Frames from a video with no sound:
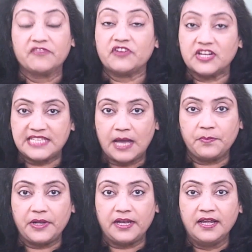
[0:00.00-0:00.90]
For
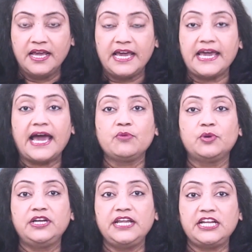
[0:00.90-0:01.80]
example, AI
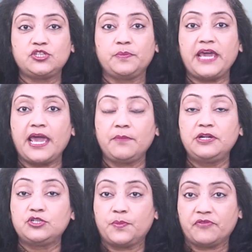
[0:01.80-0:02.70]
would need to be
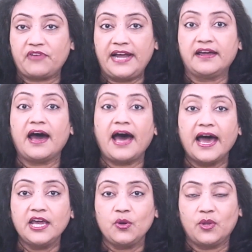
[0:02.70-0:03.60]
able to provide a
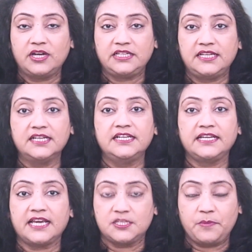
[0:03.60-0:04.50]
high-quality
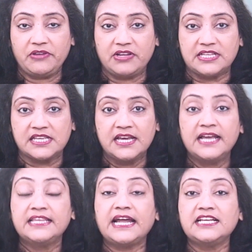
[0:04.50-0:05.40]
learning experience
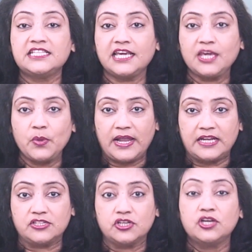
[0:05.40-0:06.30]
that is
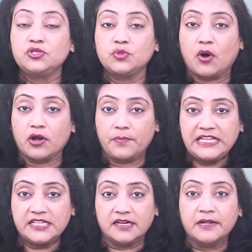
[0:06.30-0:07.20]
equivalent to or
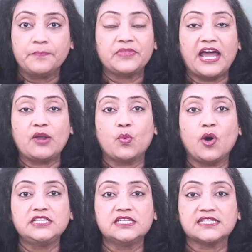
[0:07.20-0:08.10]
better than
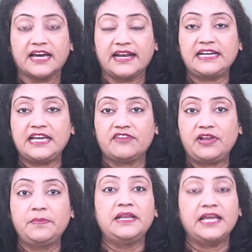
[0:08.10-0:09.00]
what is currently
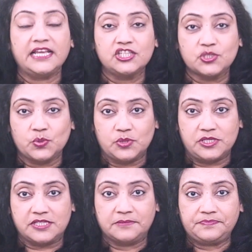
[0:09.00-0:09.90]
available in
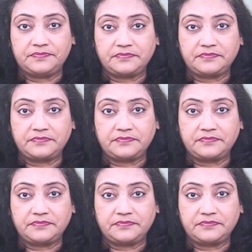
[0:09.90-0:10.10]
schools.